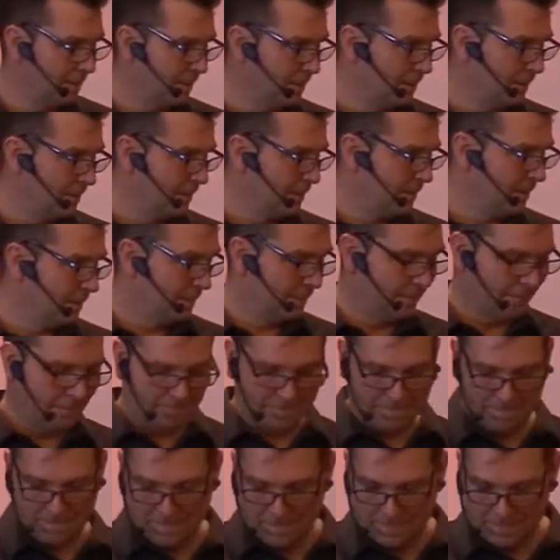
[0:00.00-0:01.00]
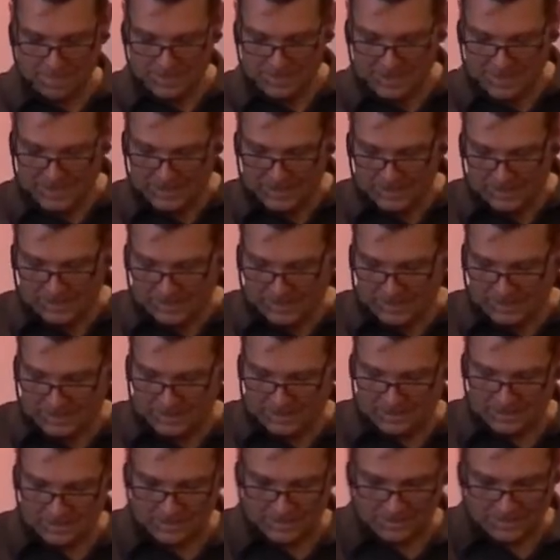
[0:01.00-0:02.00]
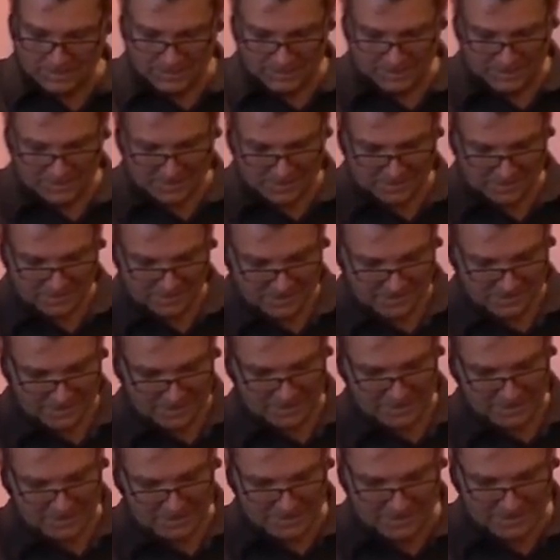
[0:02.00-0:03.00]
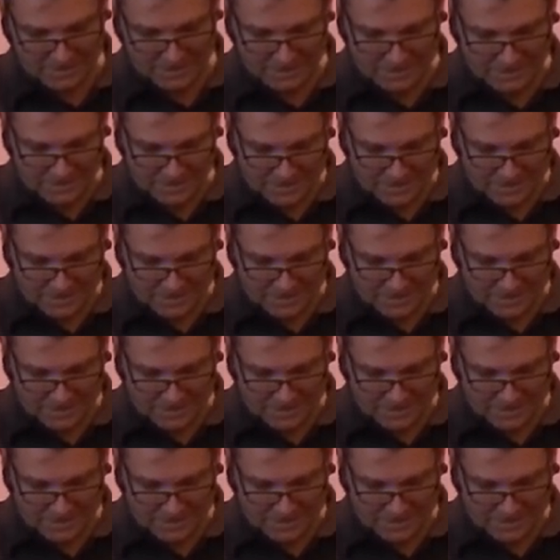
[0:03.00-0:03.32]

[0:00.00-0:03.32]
[no speech]